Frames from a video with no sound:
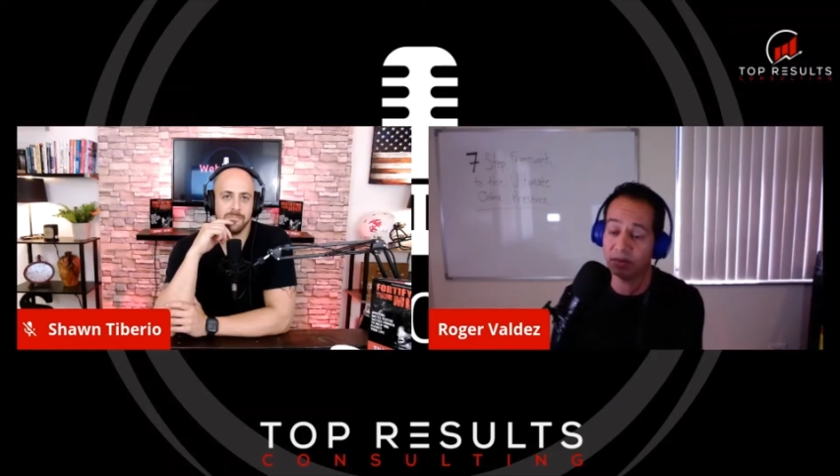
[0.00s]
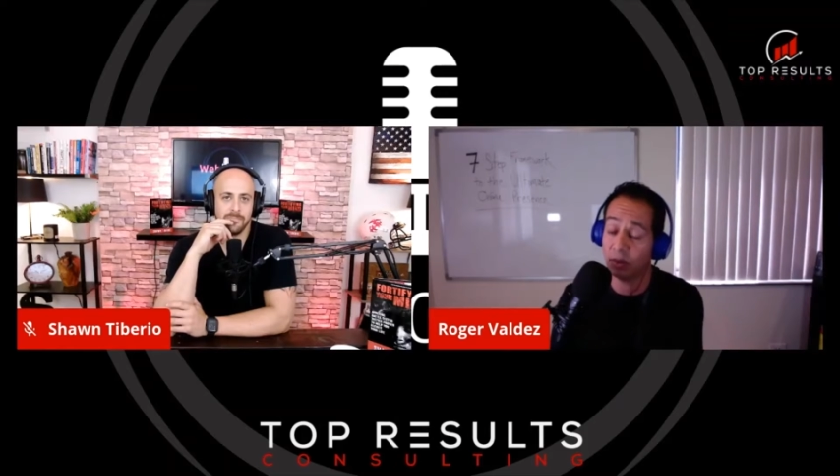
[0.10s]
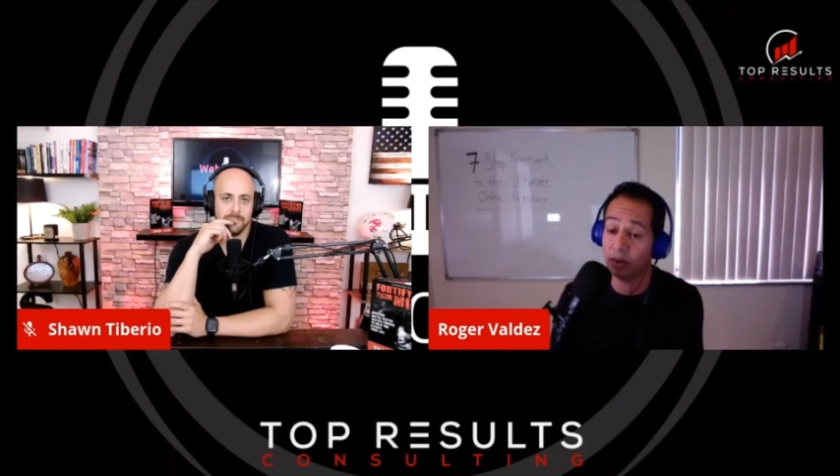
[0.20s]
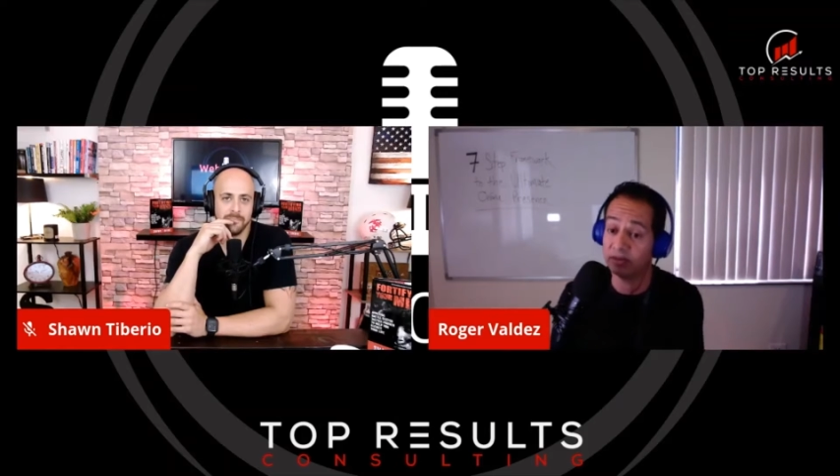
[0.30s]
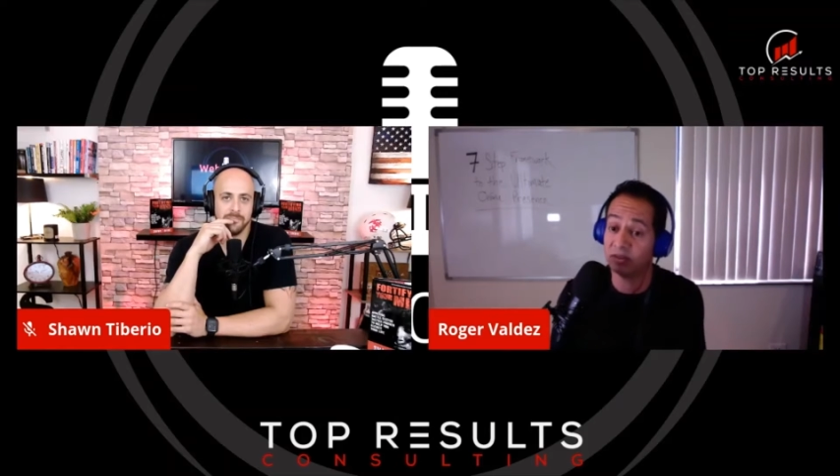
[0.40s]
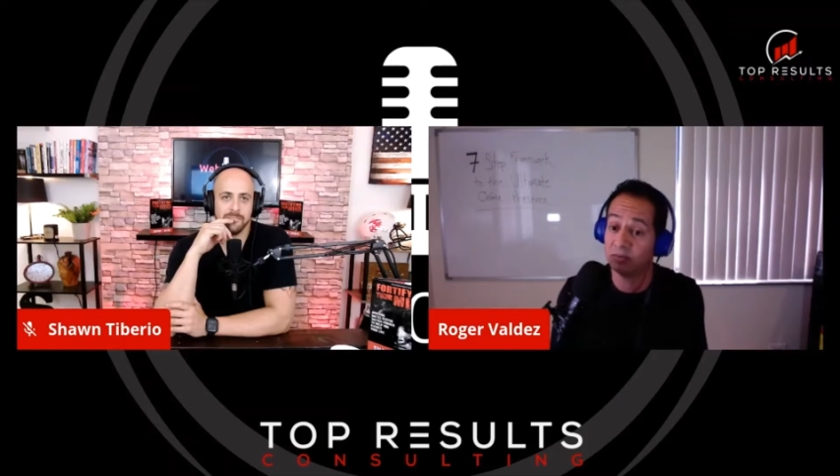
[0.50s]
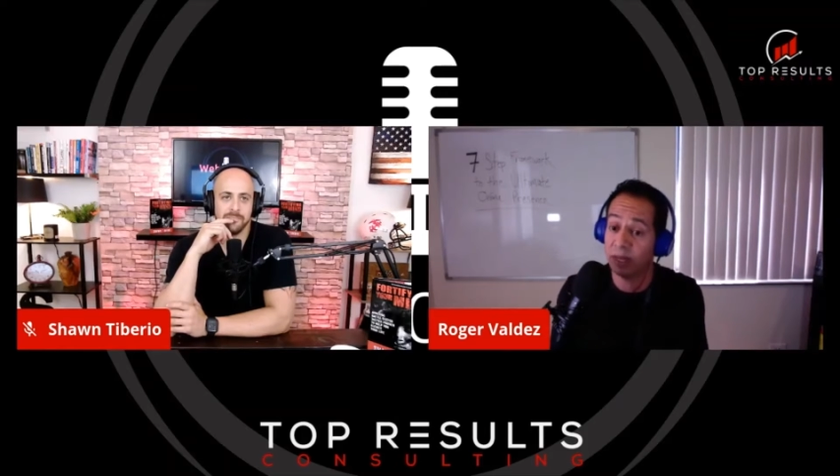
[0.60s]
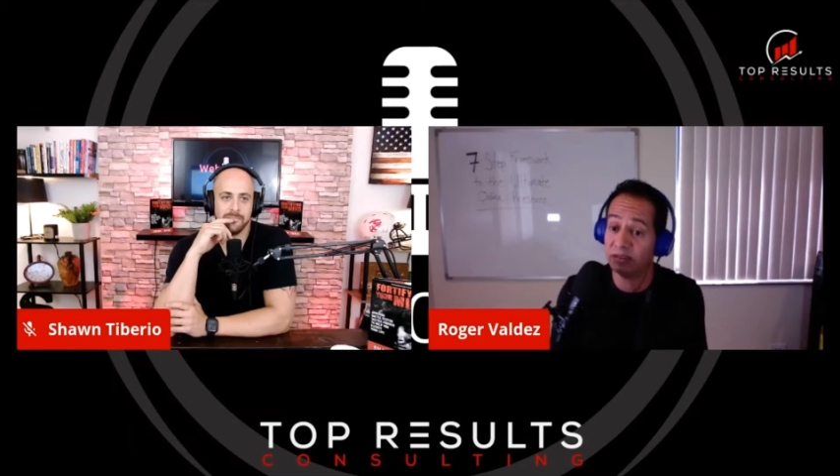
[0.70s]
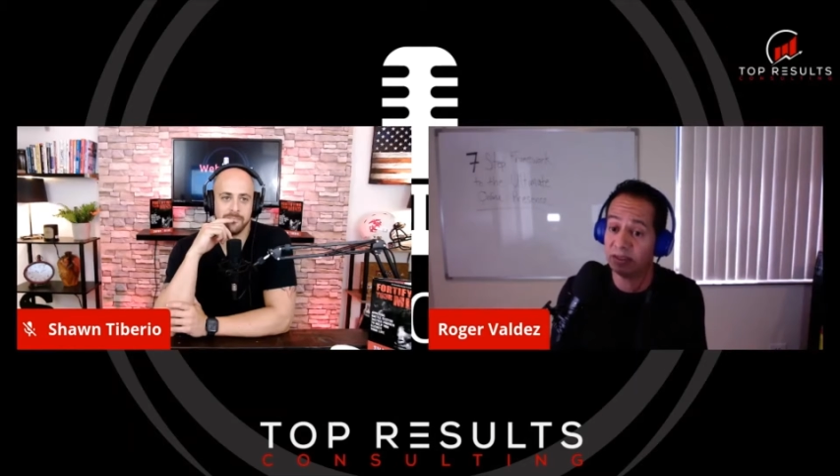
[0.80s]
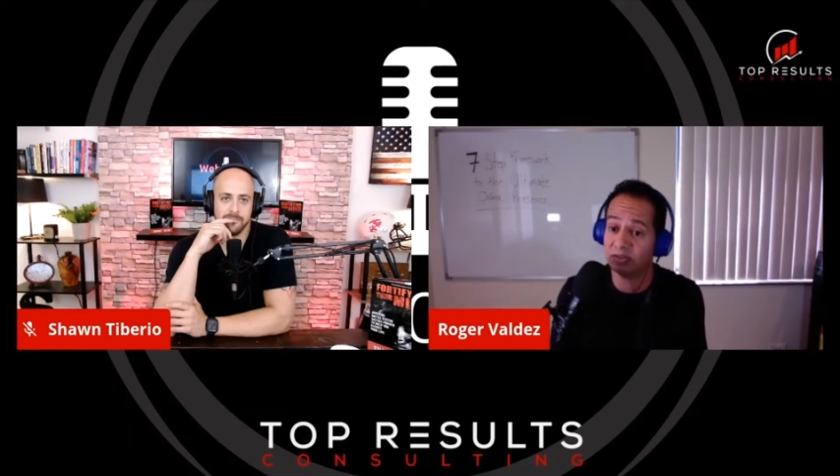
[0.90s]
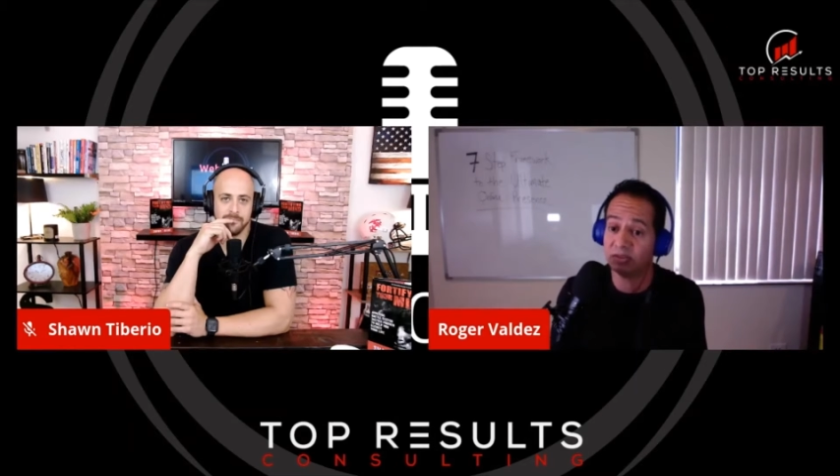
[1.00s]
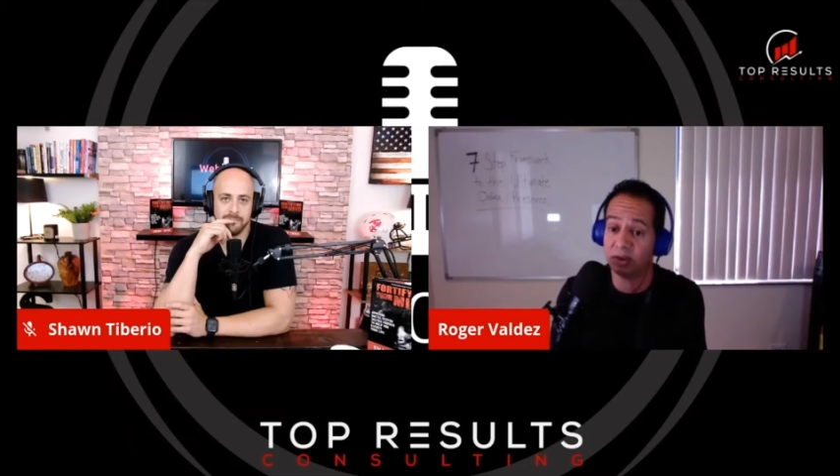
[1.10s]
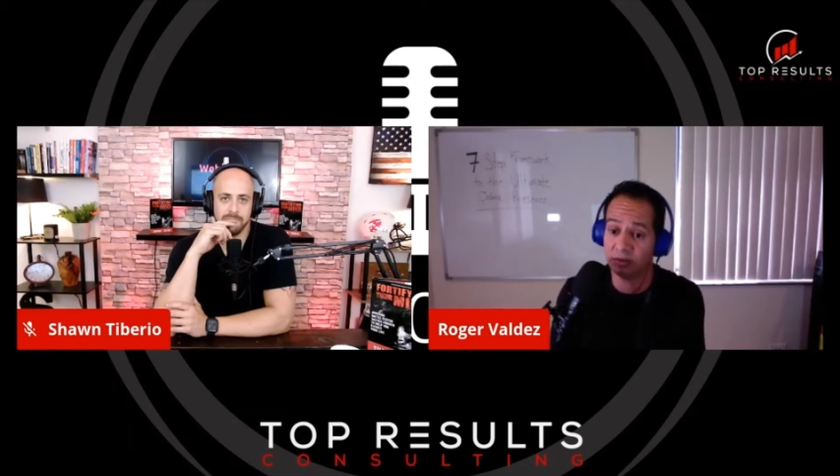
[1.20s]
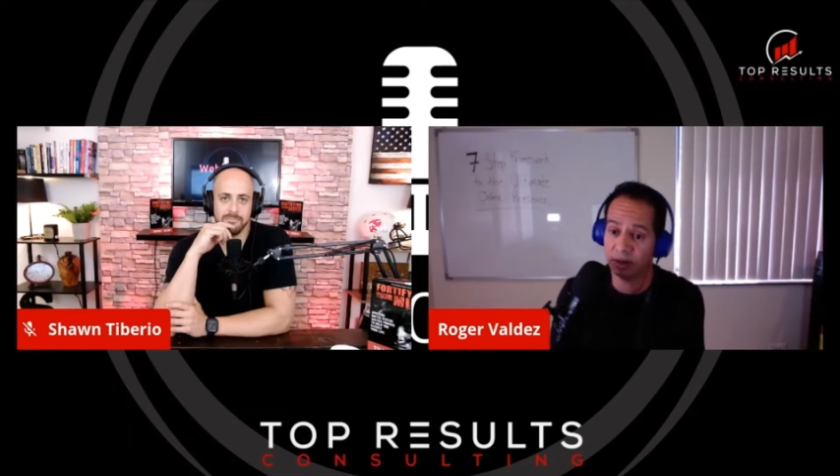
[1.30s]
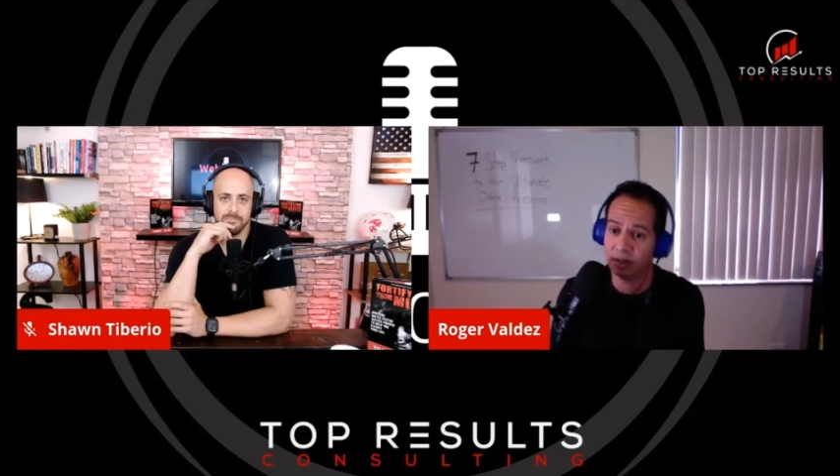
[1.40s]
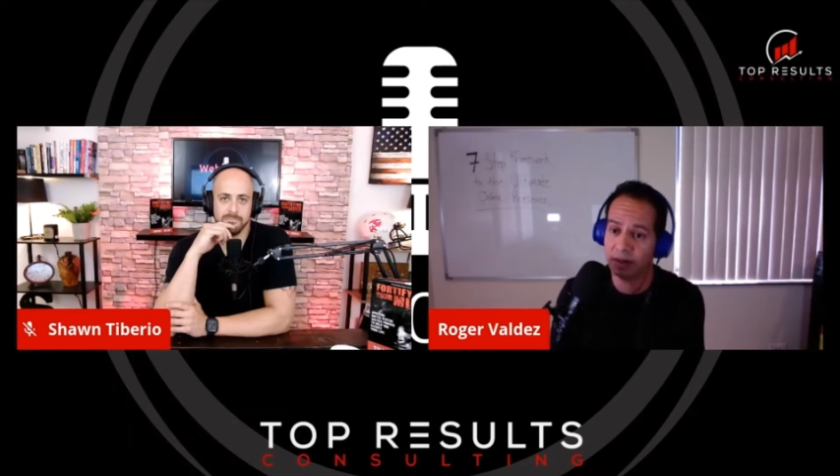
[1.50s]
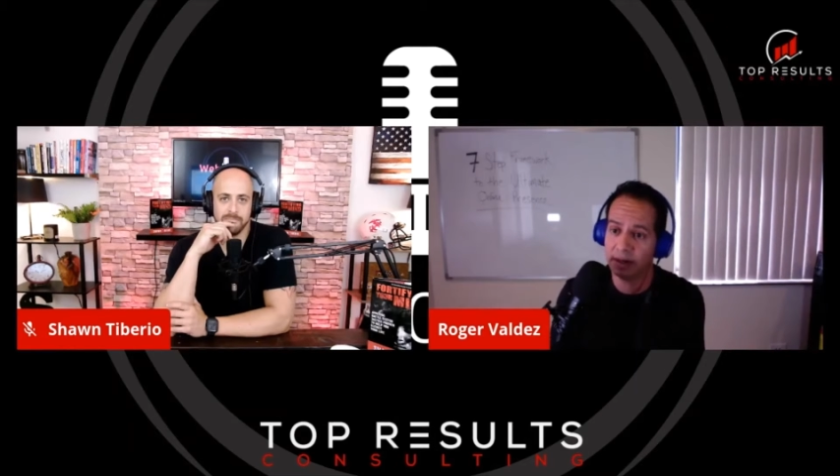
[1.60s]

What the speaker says: So it's basically a server